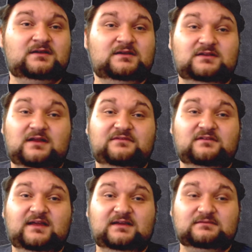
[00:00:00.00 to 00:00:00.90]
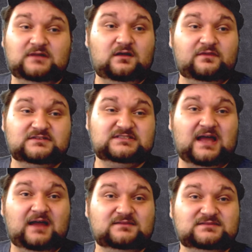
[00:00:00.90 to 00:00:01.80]
Don't have to like all their
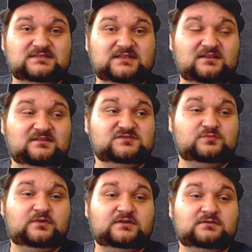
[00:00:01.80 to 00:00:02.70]
styles and skills, but